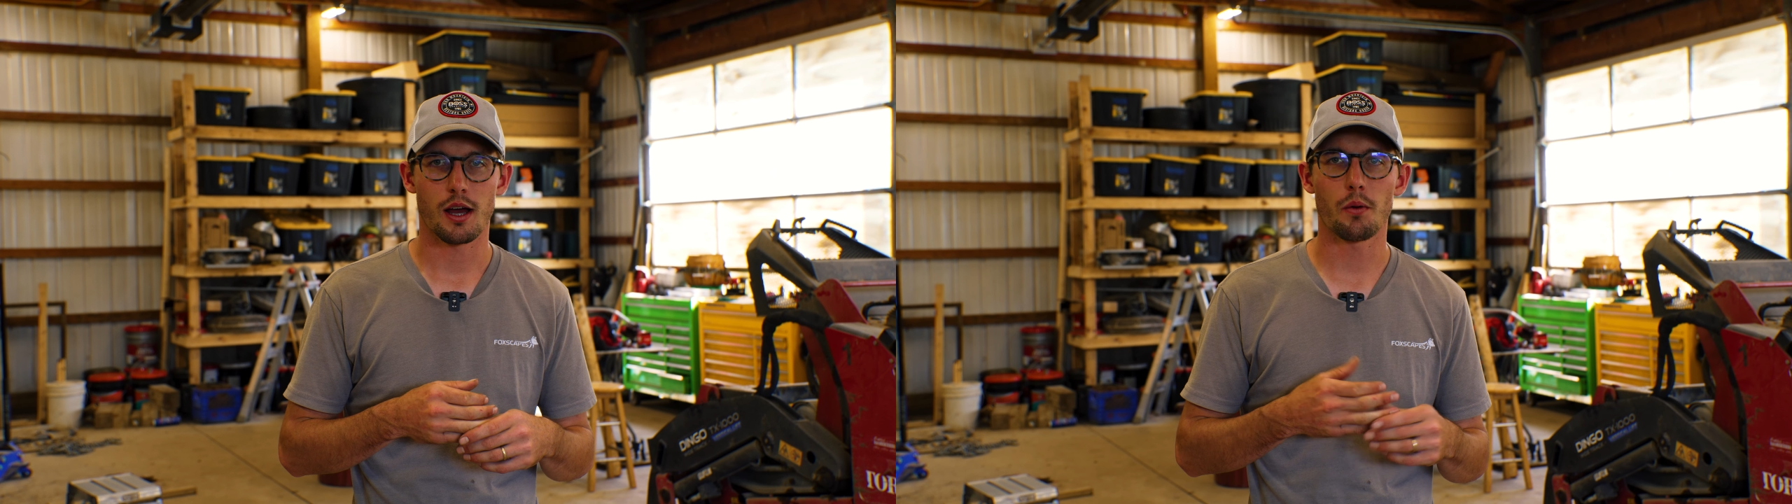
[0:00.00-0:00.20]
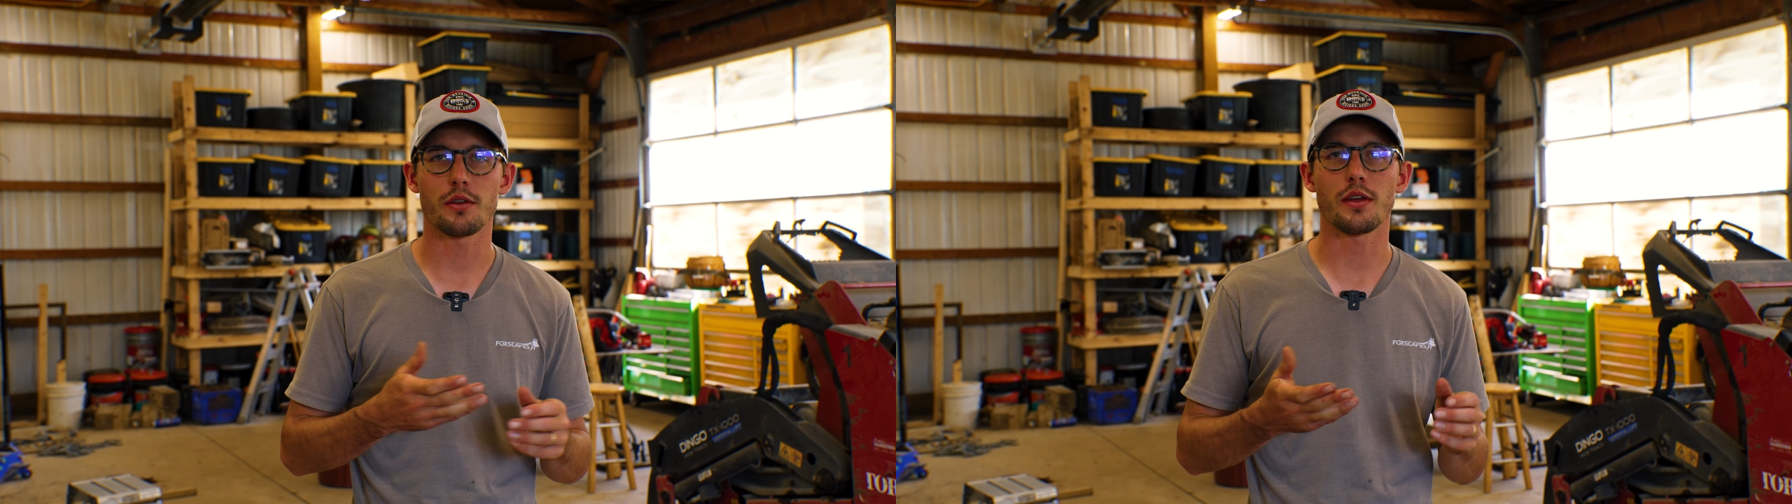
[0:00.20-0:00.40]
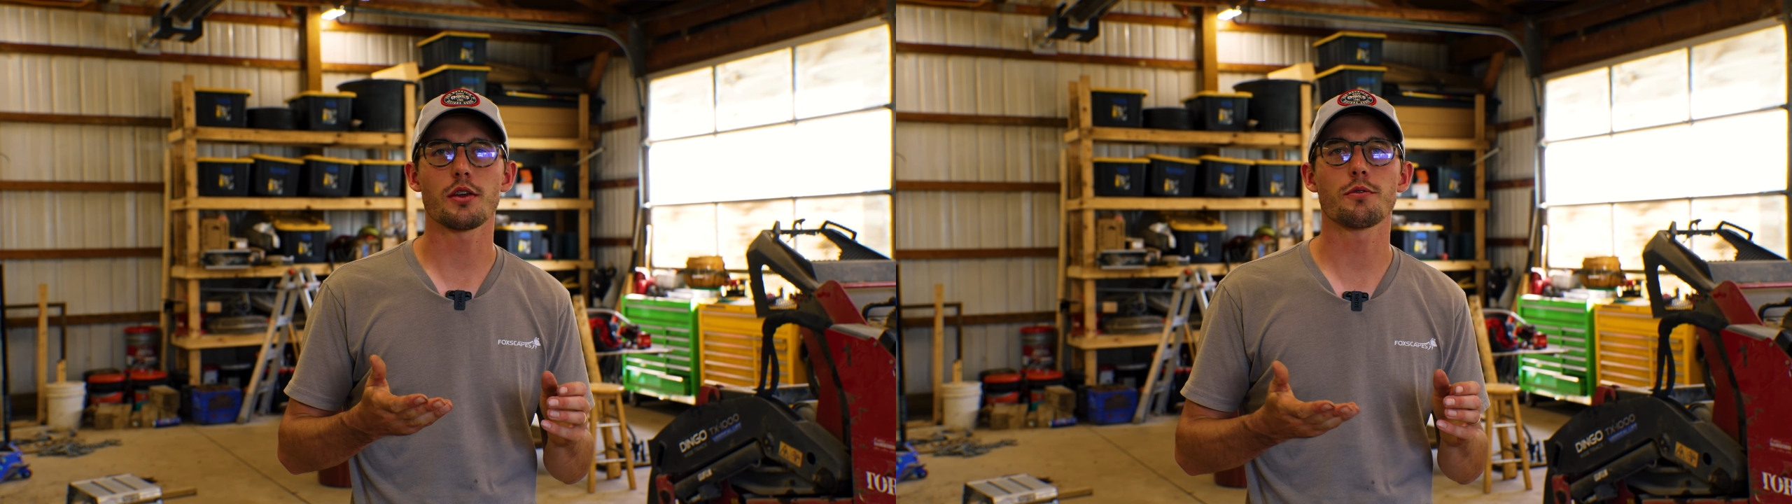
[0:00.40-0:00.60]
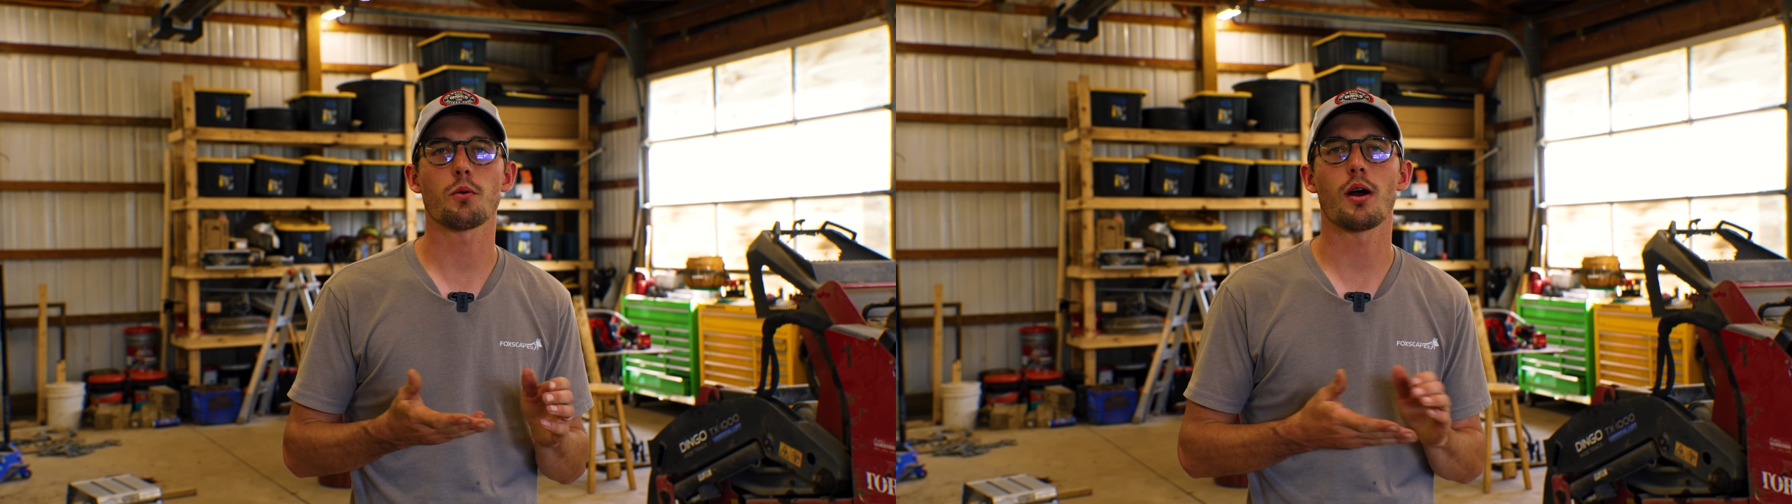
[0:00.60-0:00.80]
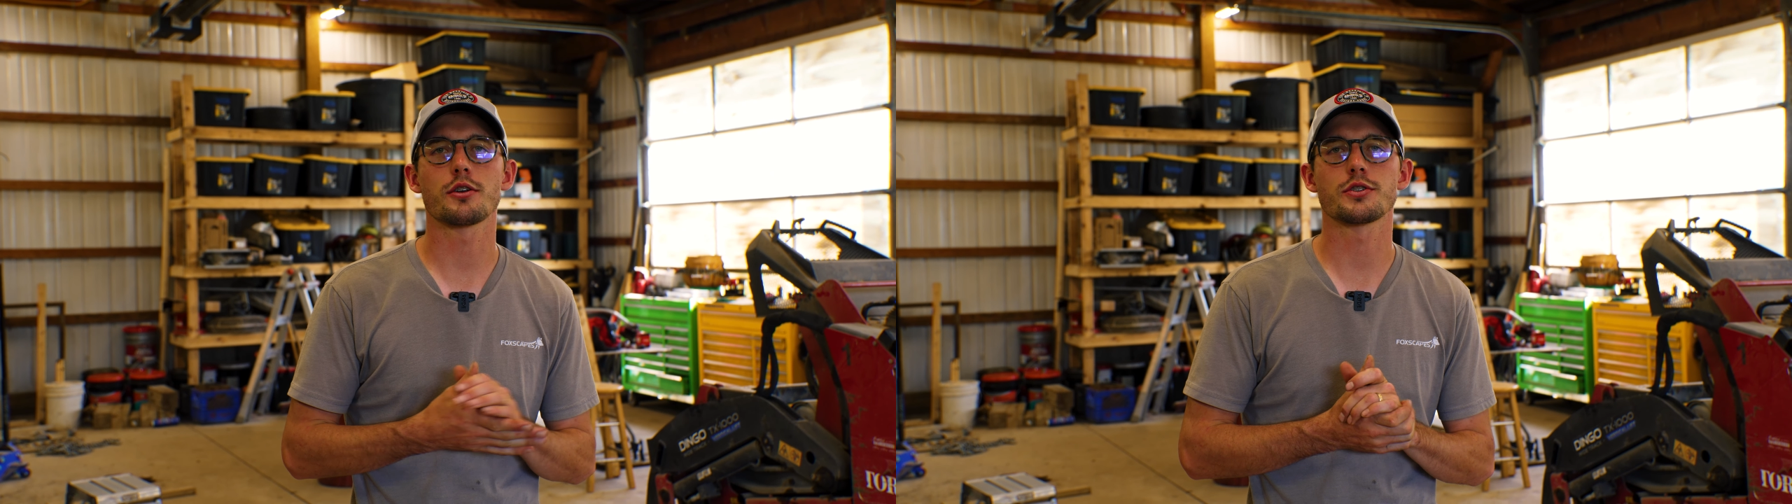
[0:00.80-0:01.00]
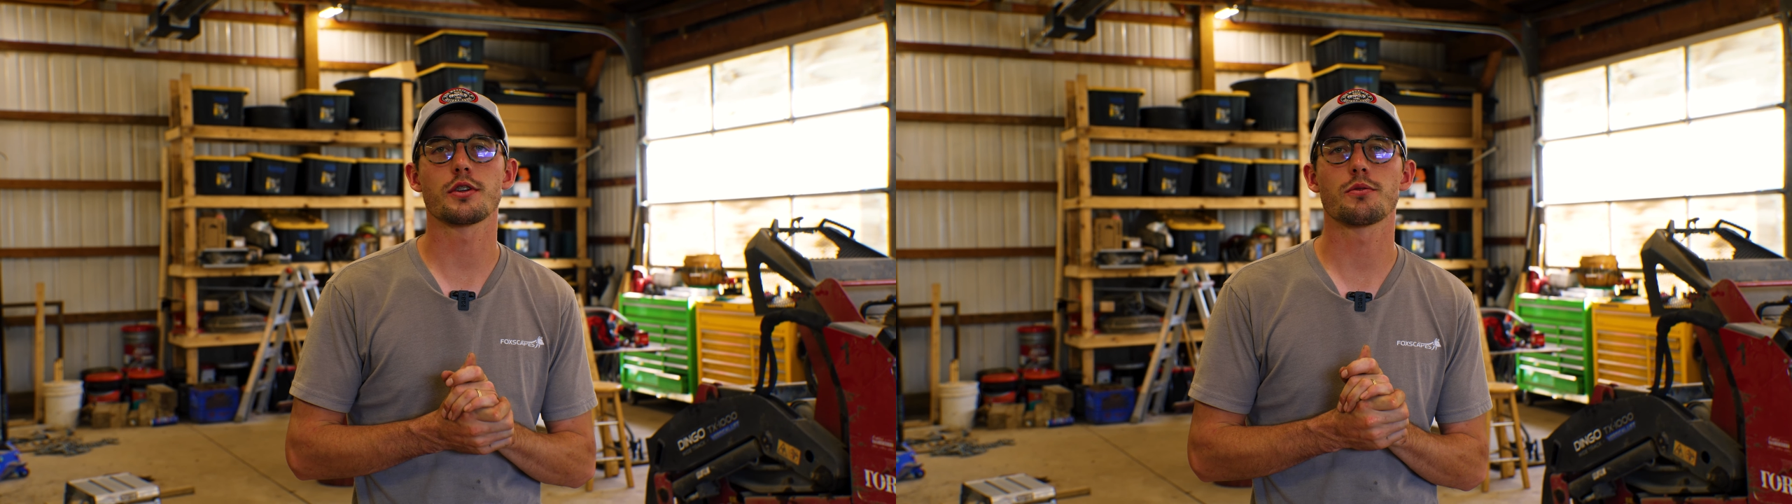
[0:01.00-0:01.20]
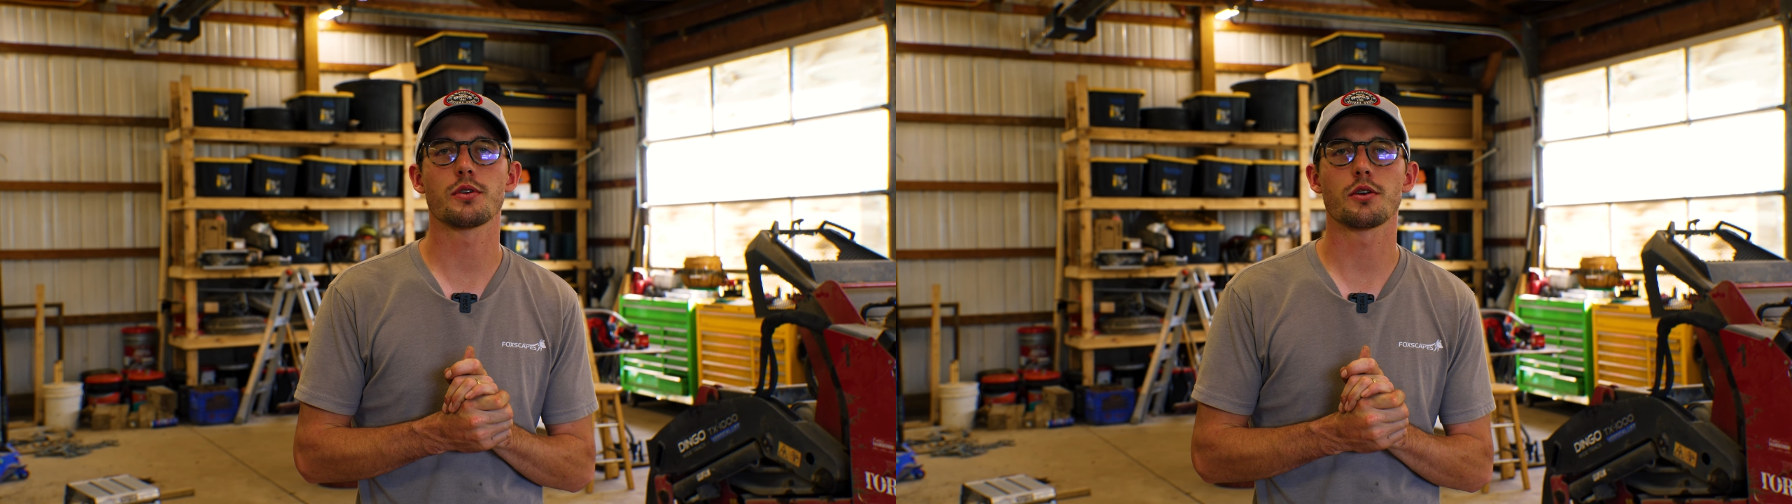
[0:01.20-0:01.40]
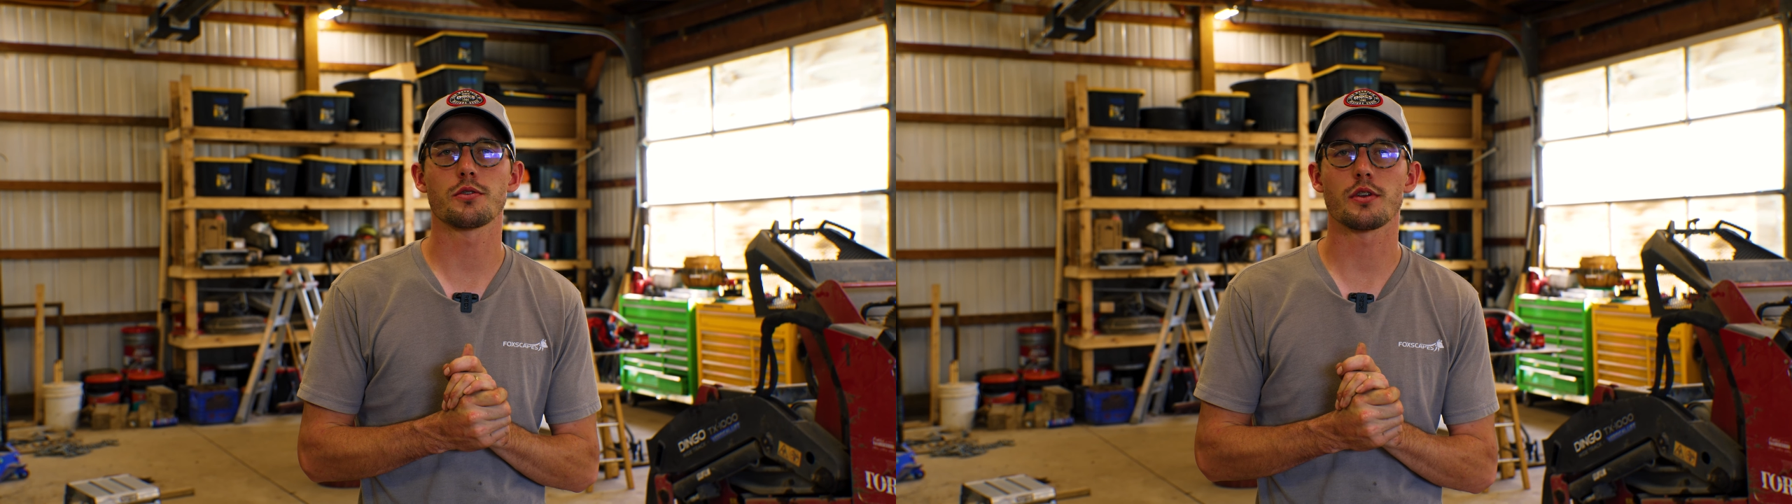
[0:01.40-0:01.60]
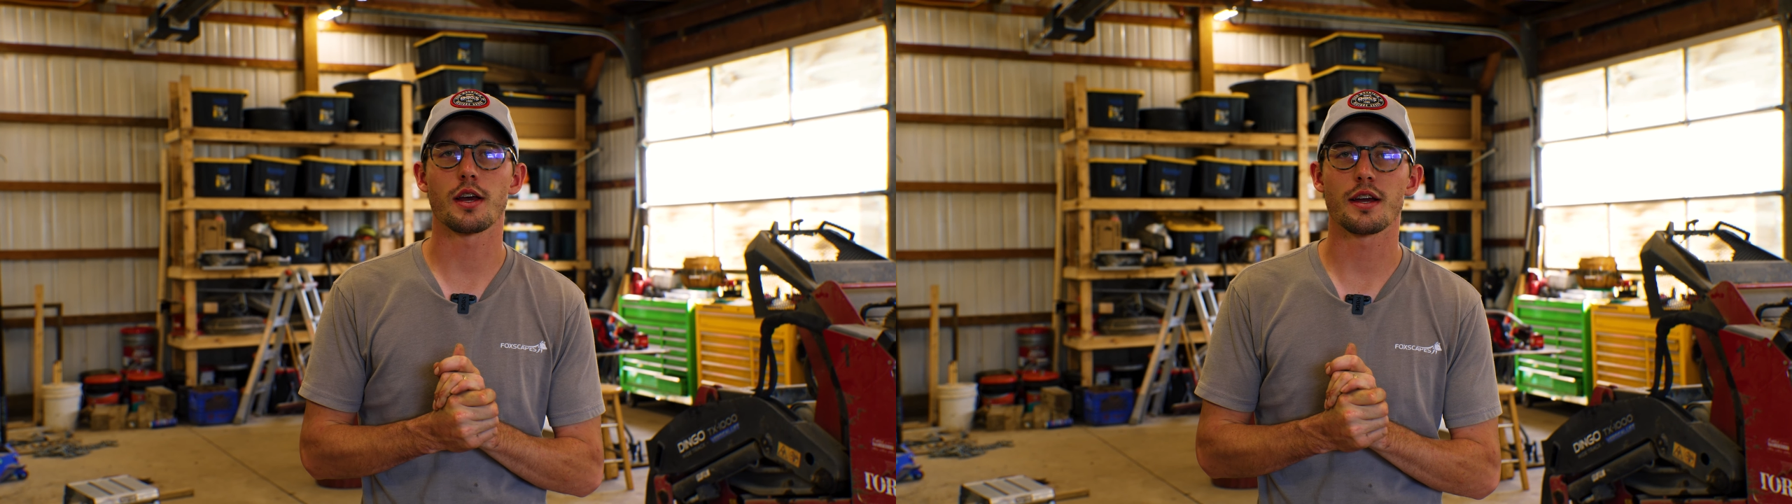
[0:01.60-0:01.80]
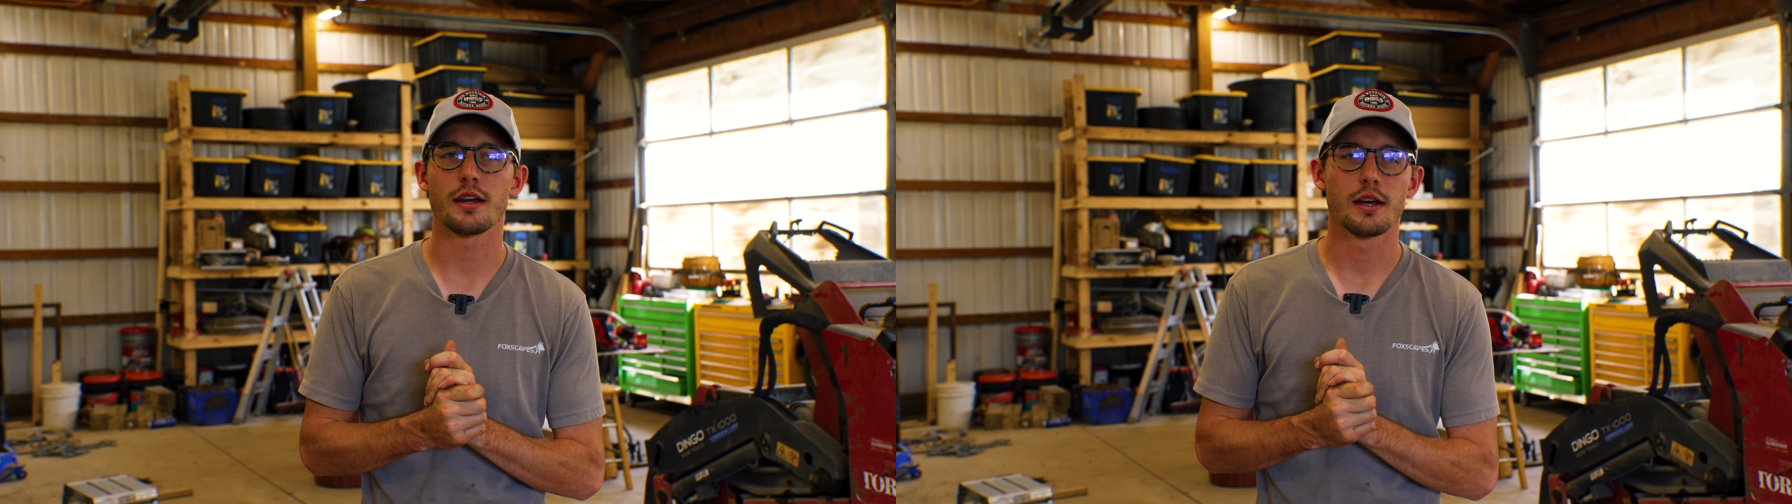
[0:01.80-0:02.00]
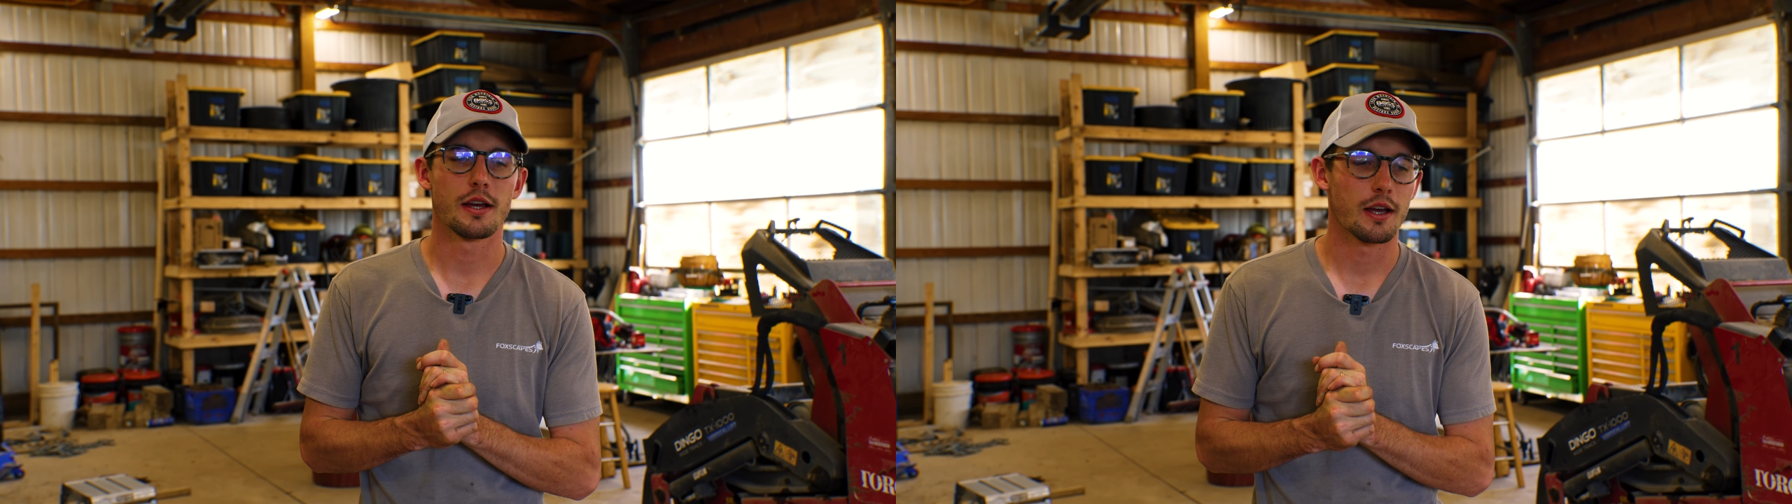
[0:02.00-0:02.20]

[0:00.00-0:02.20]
I wanna thank you for watching this video today.